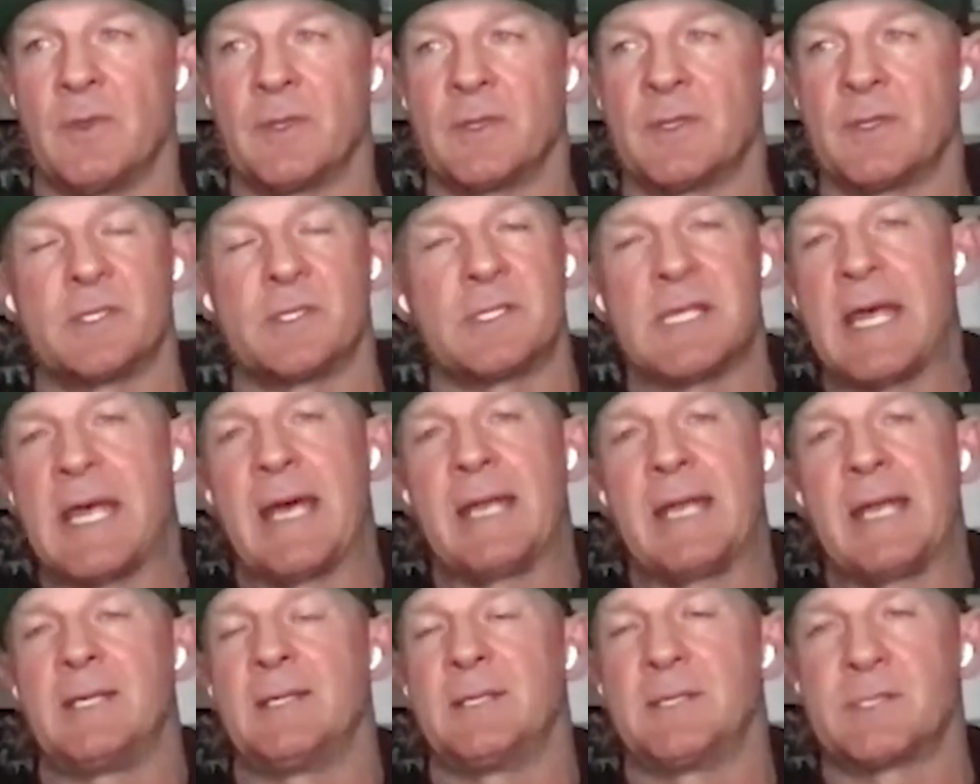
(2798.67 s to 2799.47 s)
the
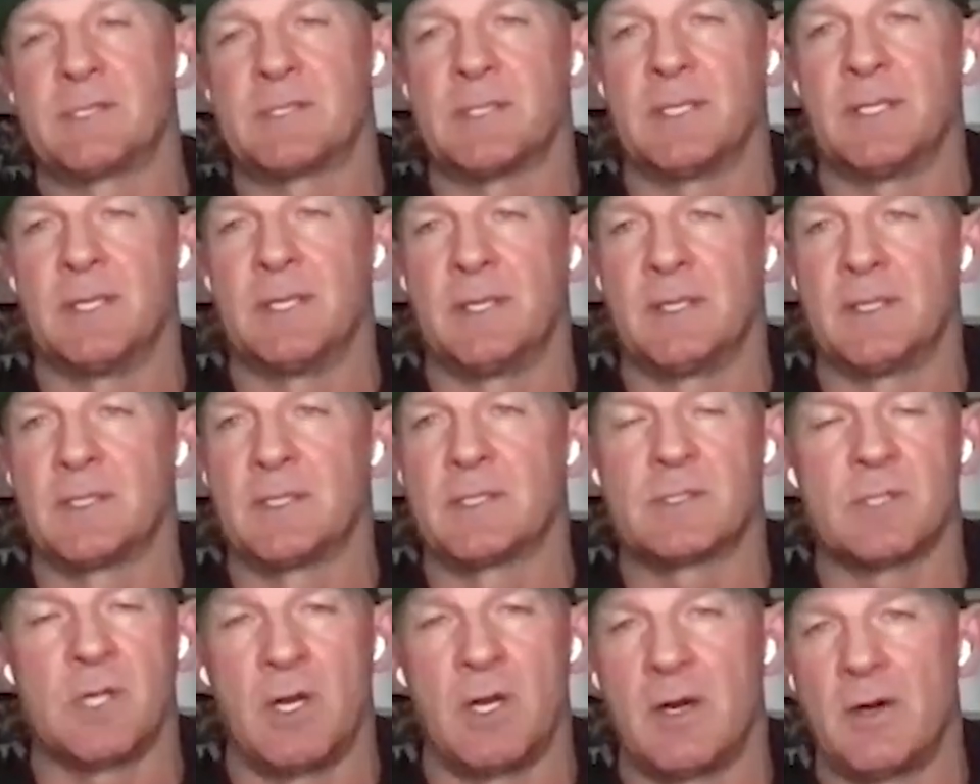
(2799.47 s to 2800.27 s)
sadness
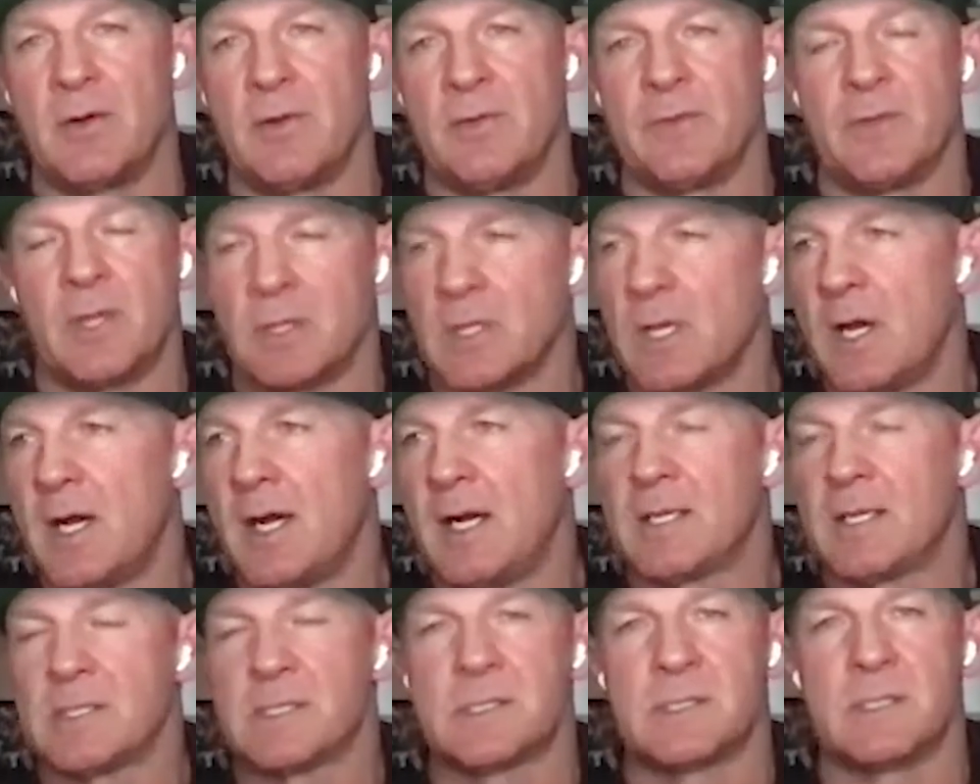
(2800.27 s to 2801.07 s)
and the sorrow and the
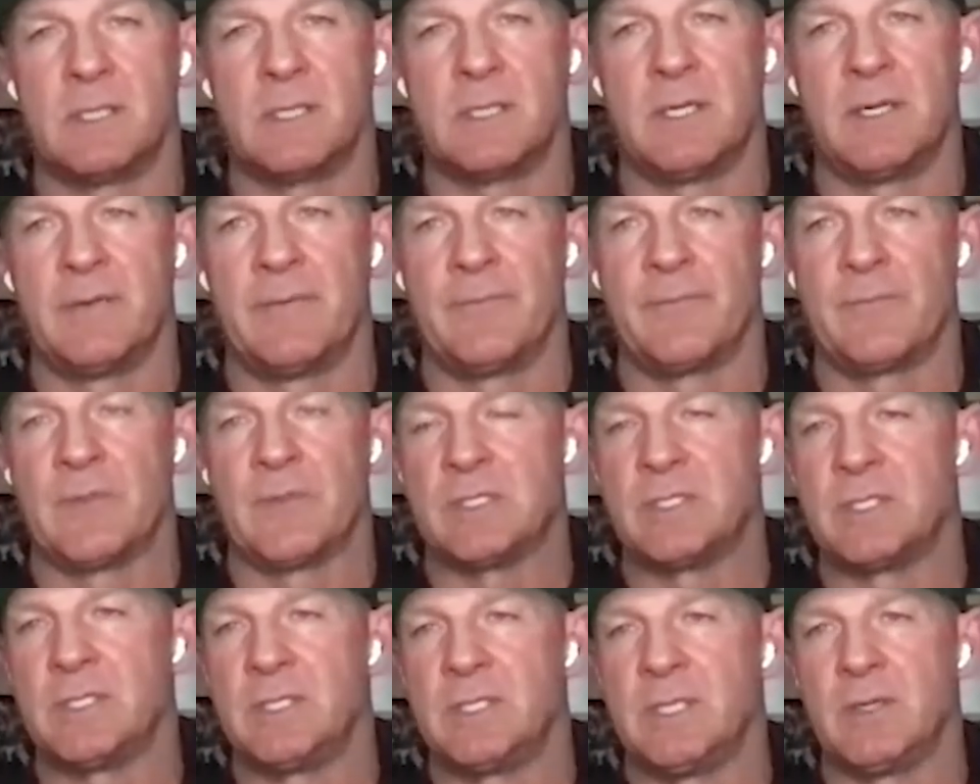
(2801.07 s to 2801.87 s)
loss
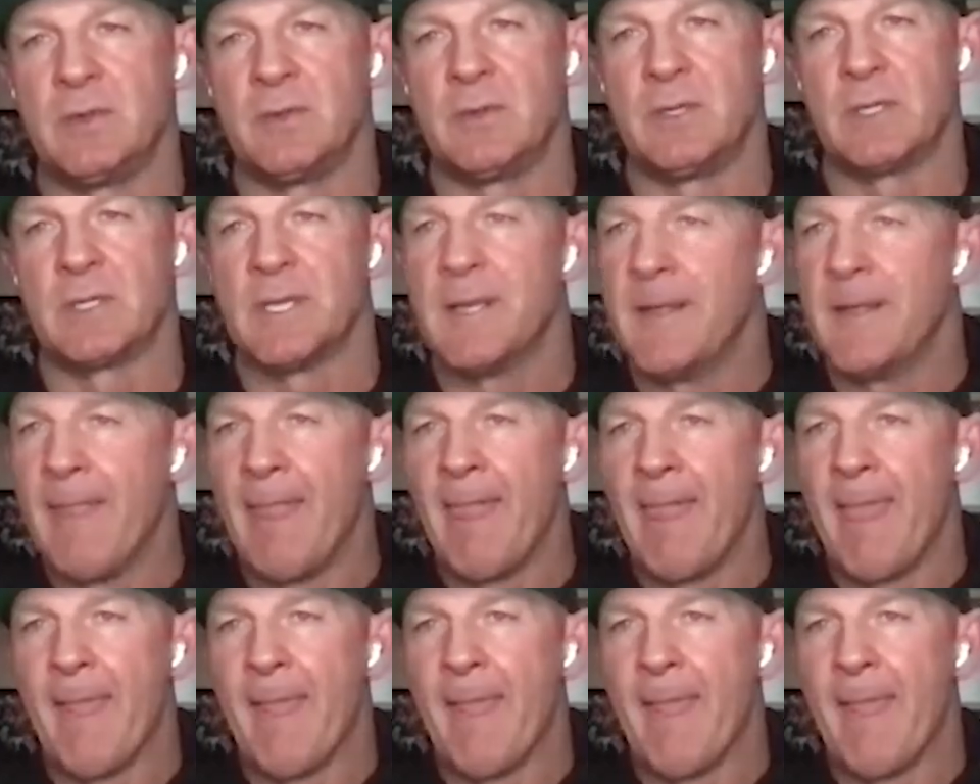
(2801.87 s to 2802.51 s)
that you deal with.